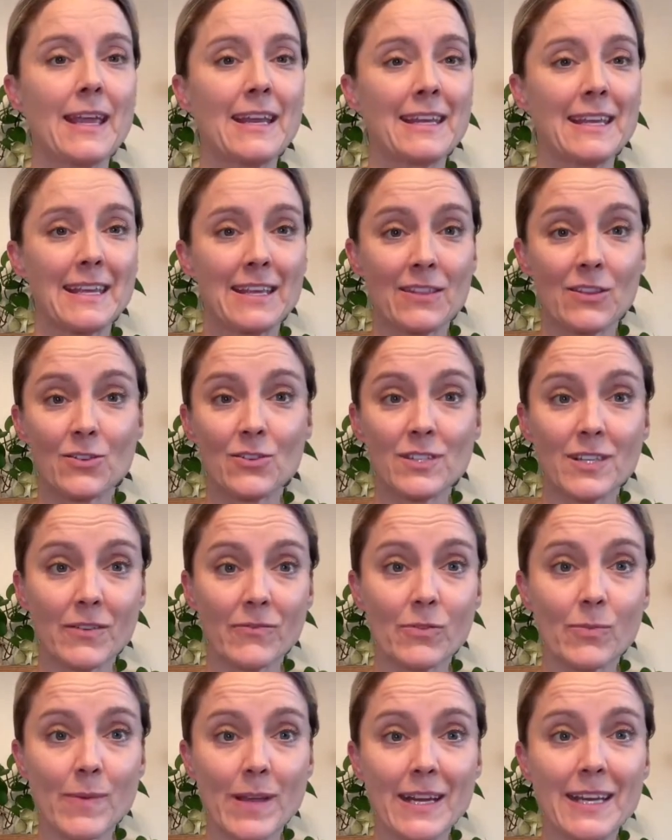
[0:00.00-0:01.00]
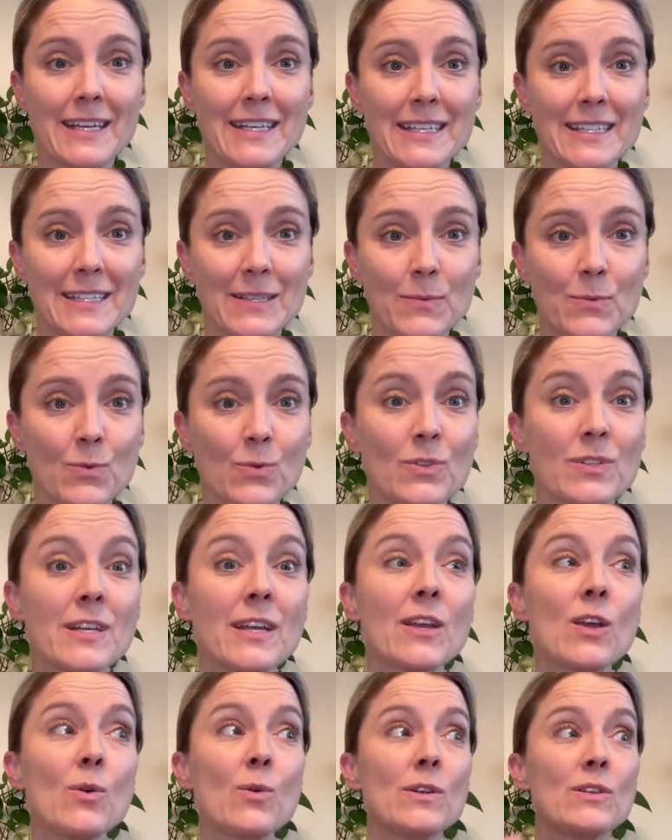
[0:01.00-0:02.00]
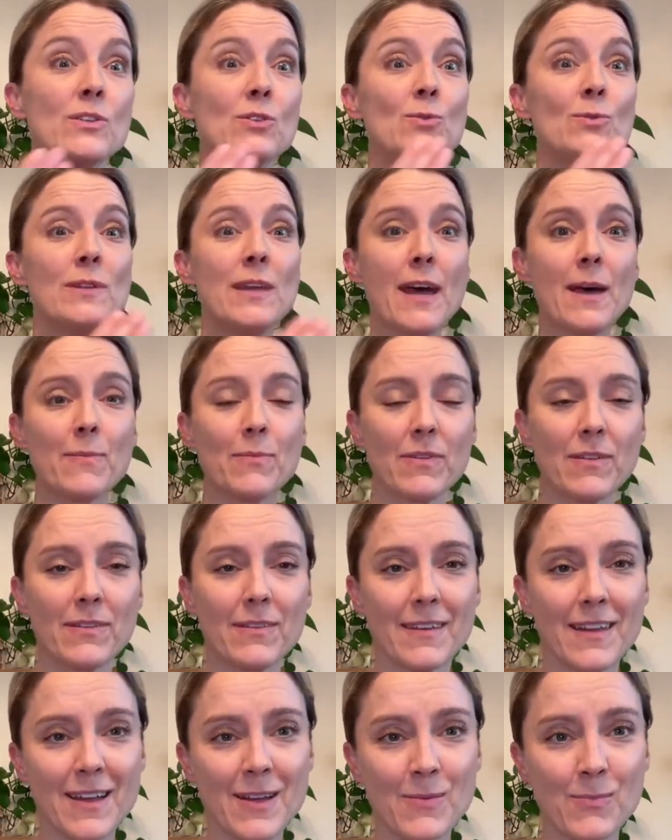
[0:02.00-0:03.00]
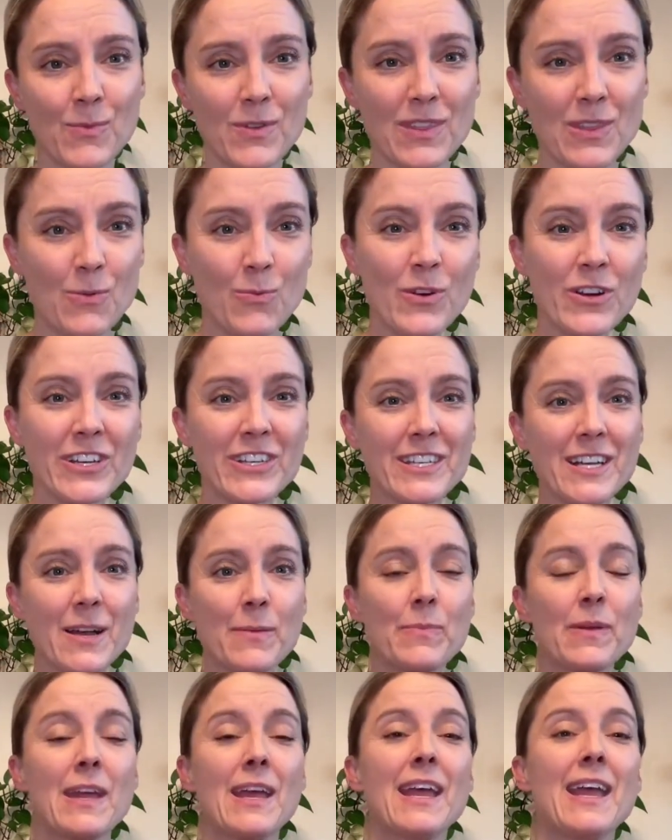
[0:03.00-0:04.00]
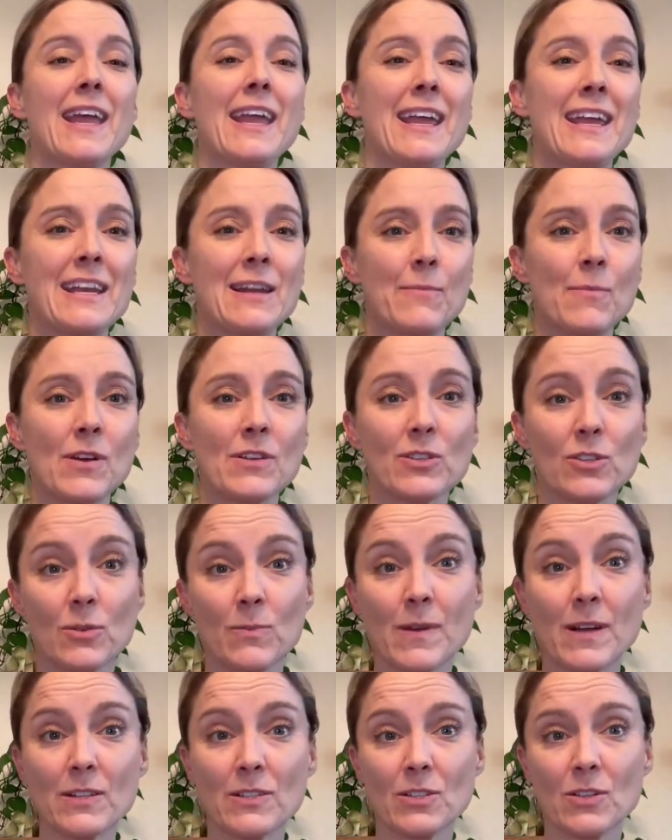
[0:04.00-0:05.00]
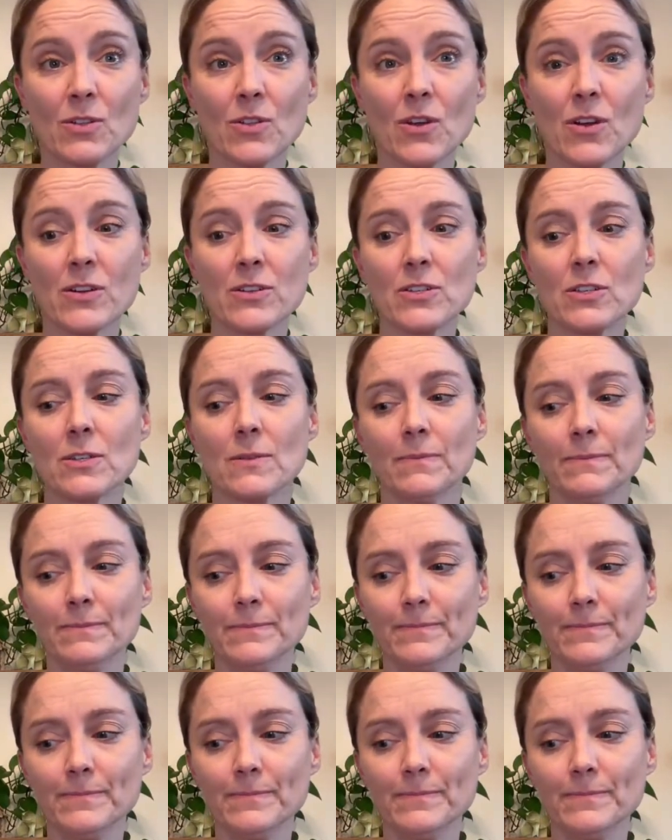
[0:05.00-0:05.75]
And again, there's several mechanisms which I go into depth um, in the workshop. And I'm also about to launch